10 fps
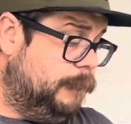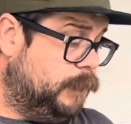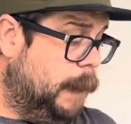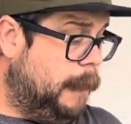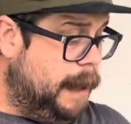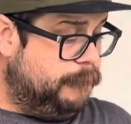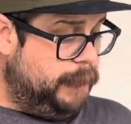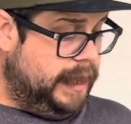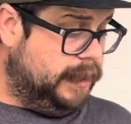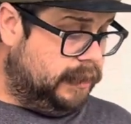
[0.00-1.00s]
My
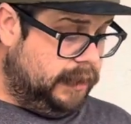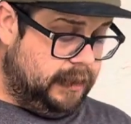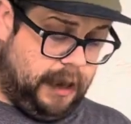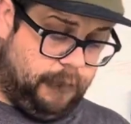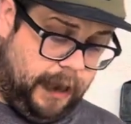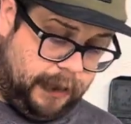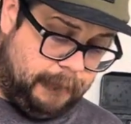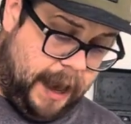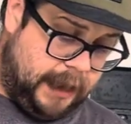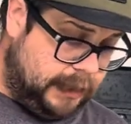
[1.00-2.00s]
biggest things I'd
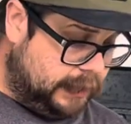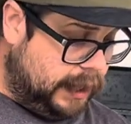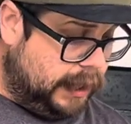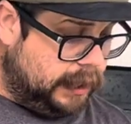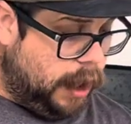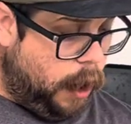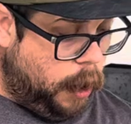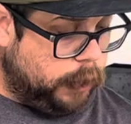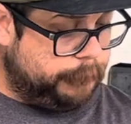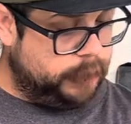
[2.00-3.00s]
recommend is getting
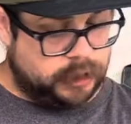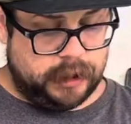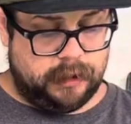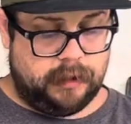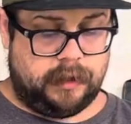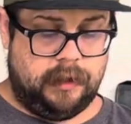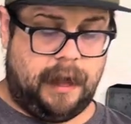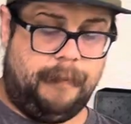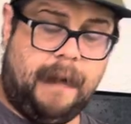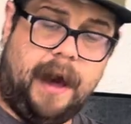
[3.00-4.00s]
hard bushings, because
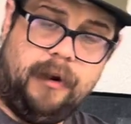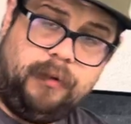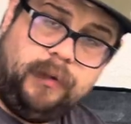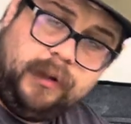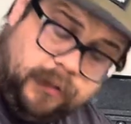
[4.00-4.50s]
that matters when you